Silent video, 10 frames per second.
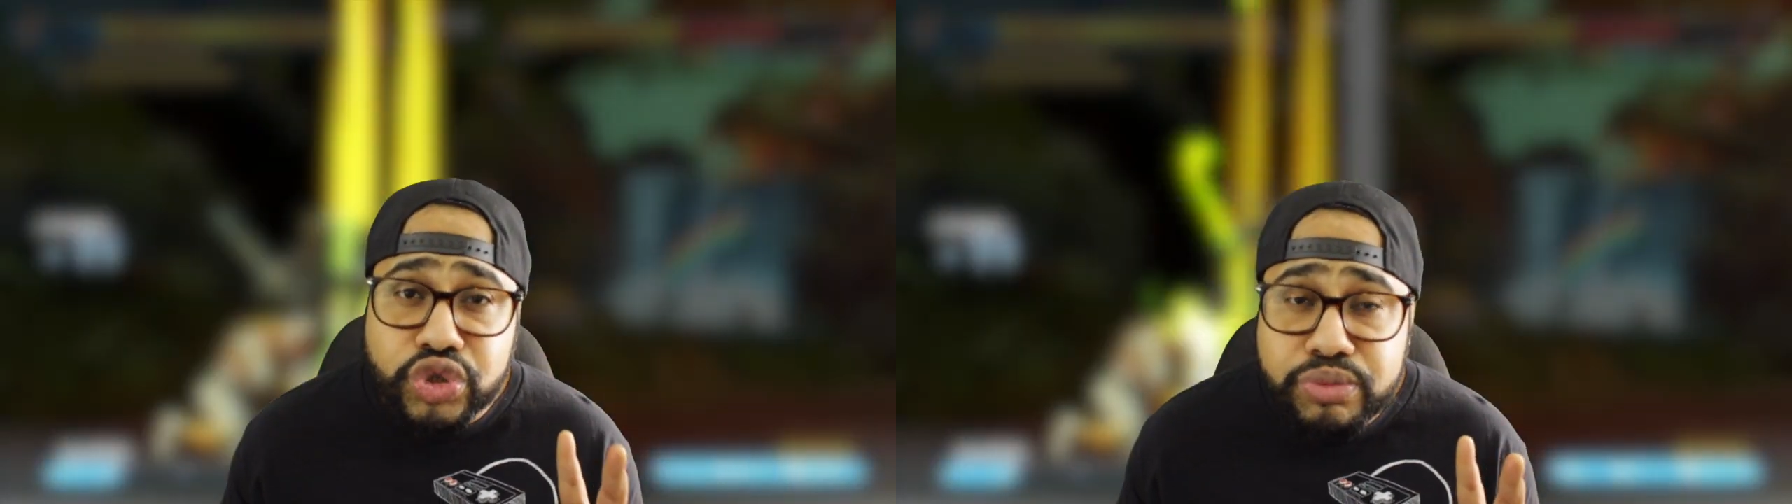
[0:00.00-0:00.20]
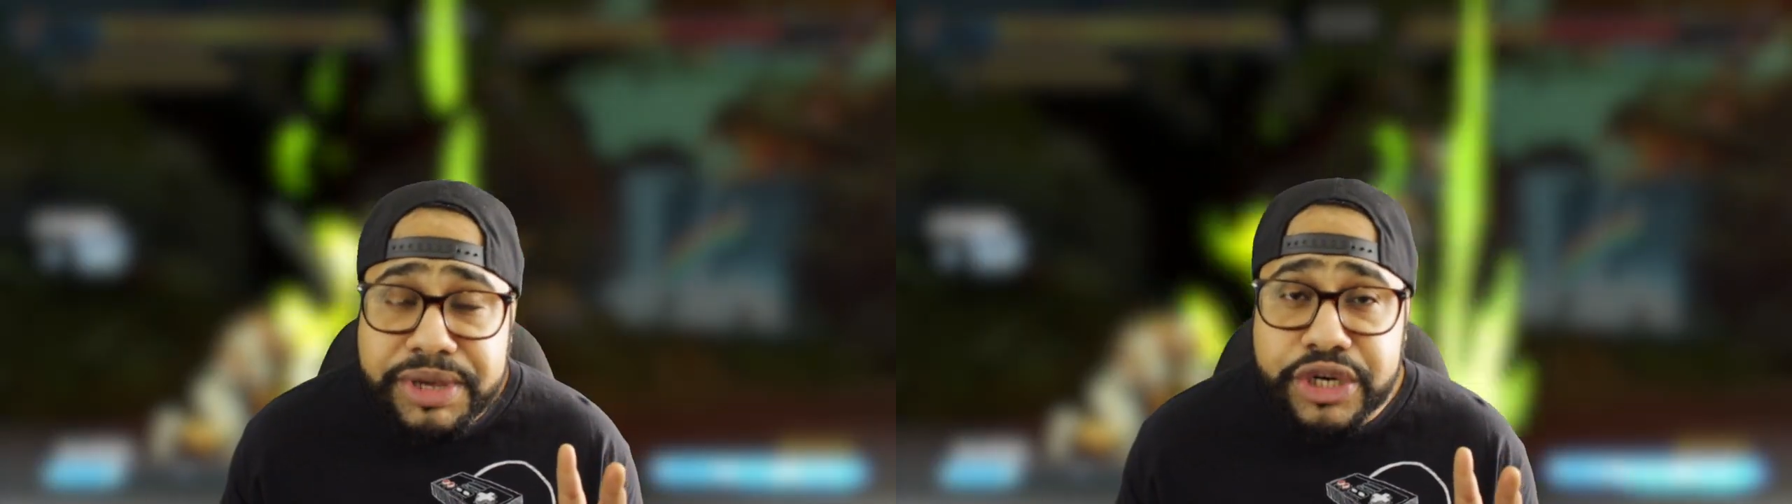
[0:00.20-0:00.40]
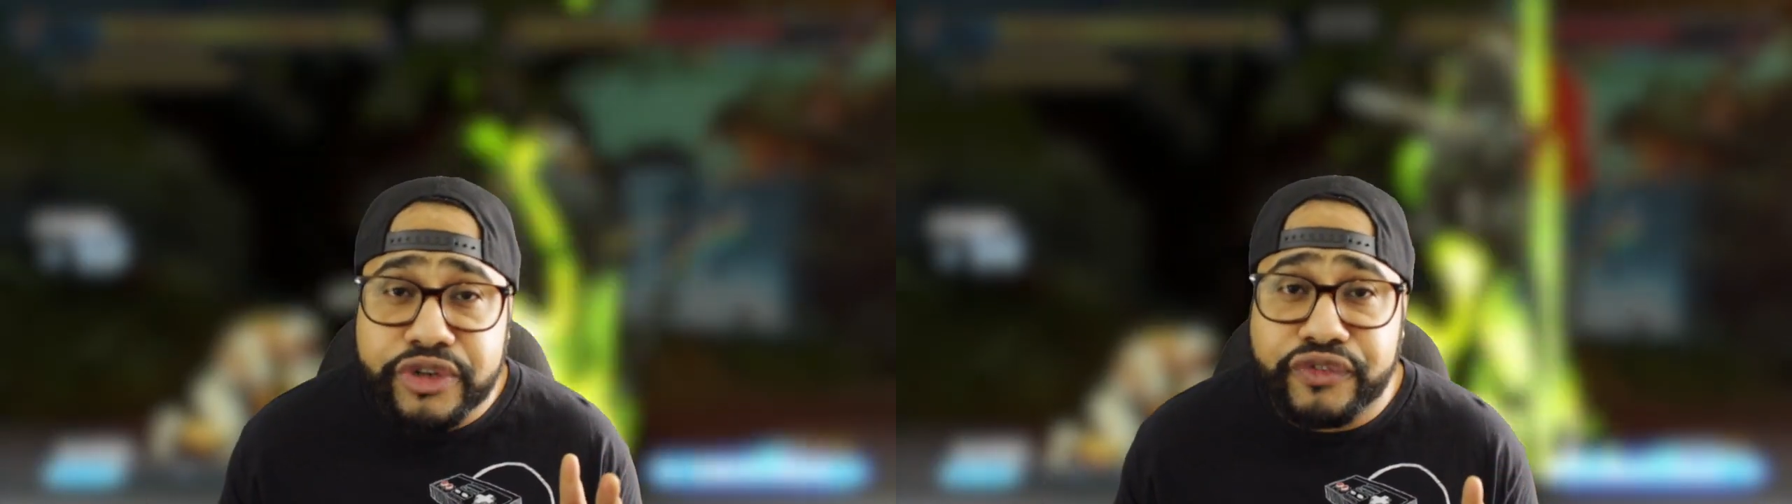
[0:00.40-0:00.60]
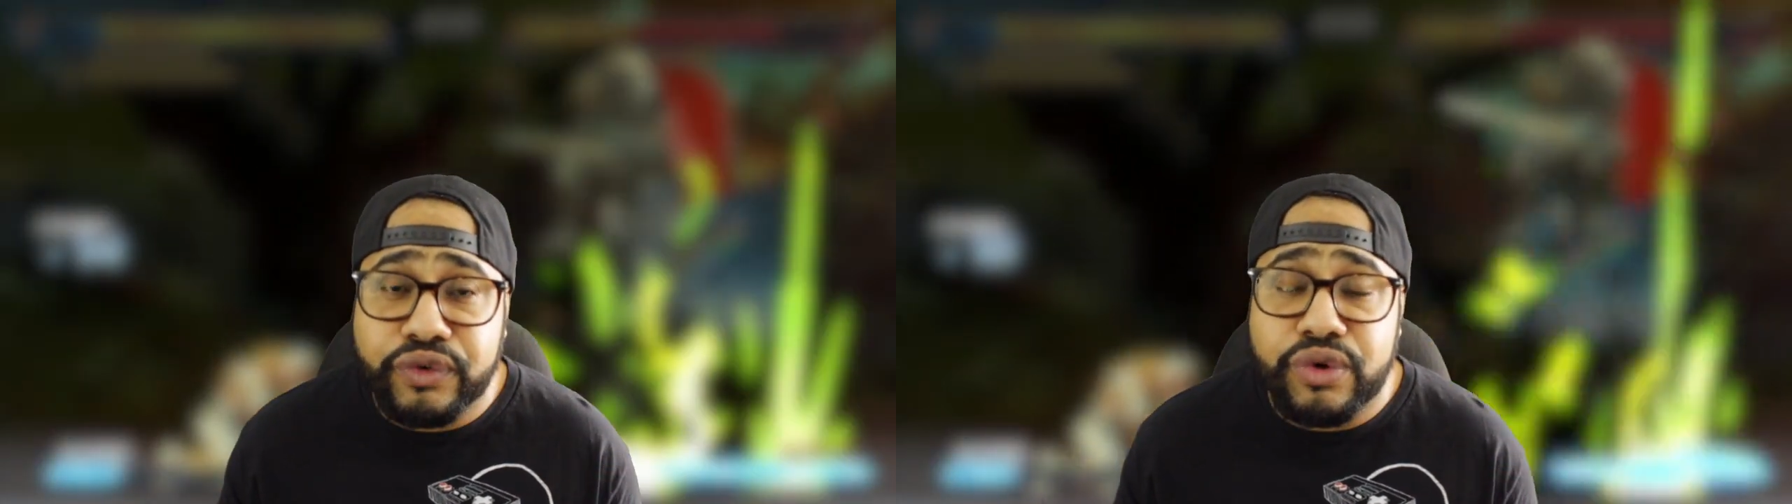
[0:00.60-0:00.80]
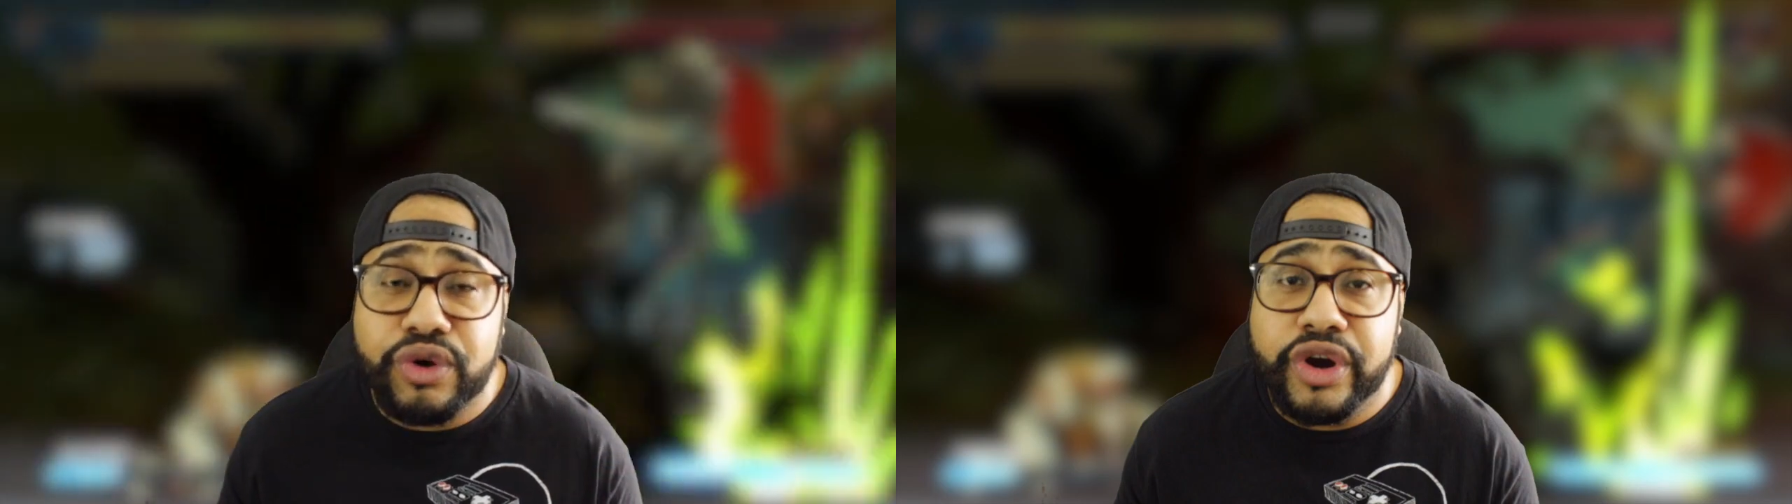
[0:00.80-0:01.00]
2 meters
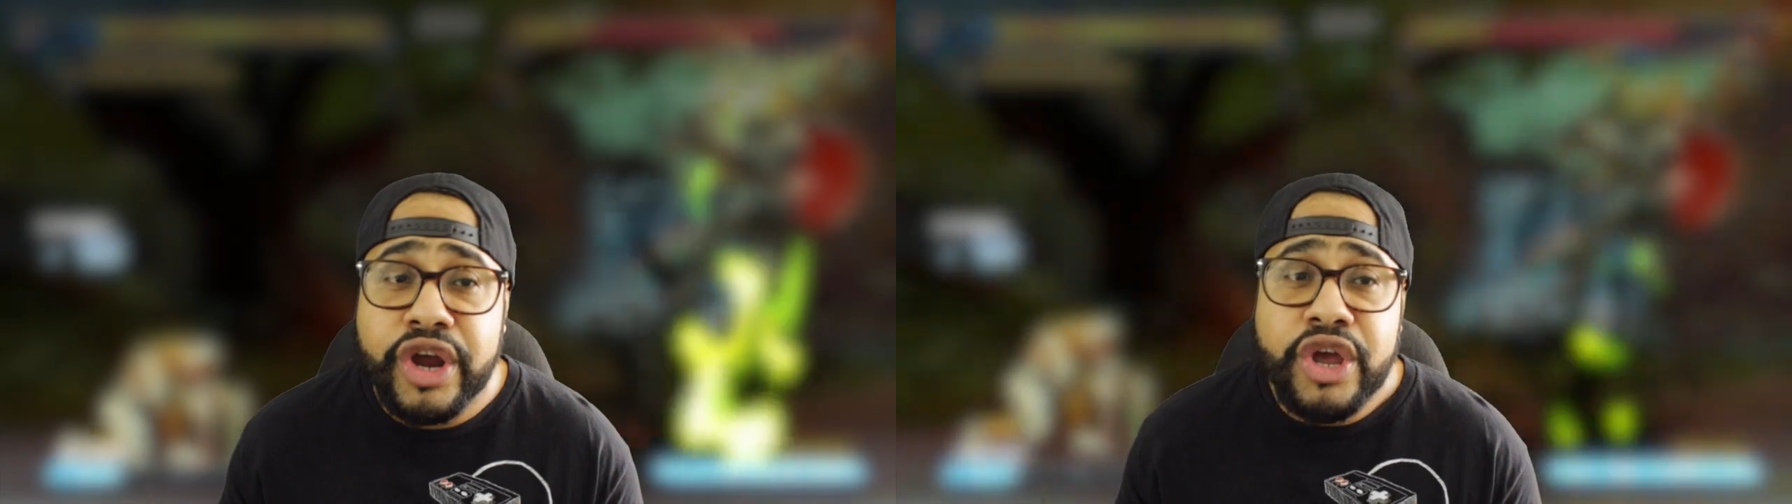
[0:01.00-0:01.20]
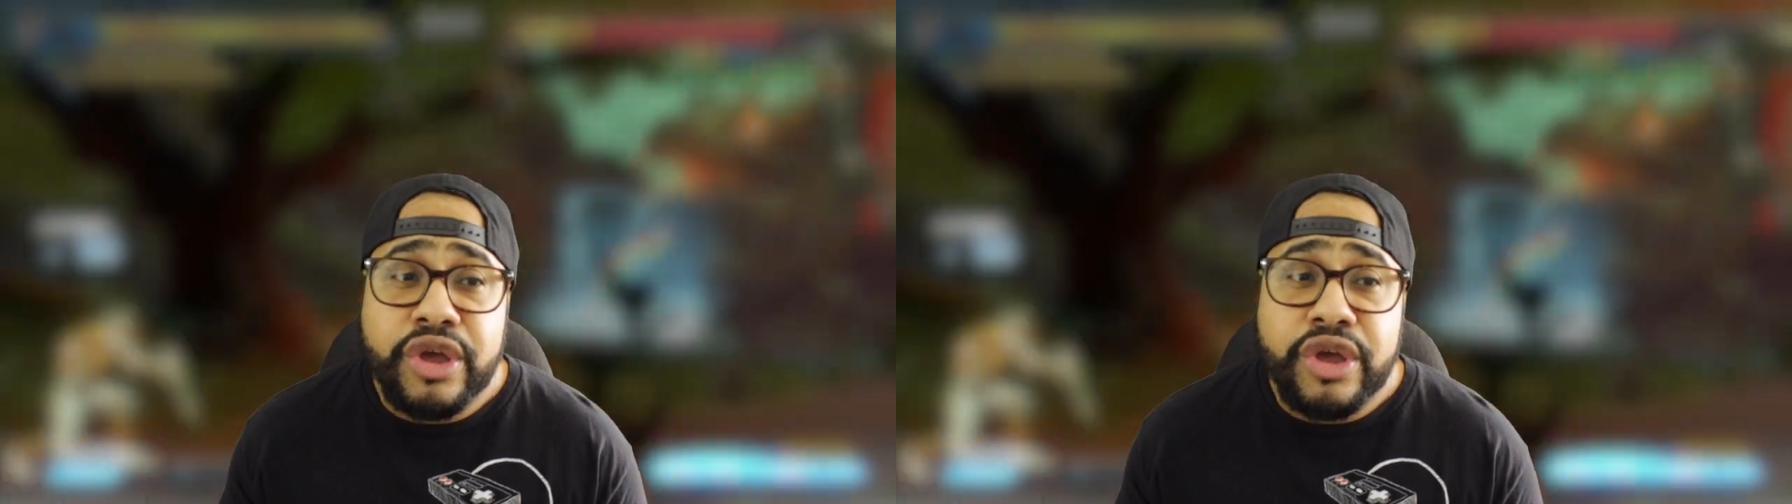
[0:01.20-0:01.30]
for.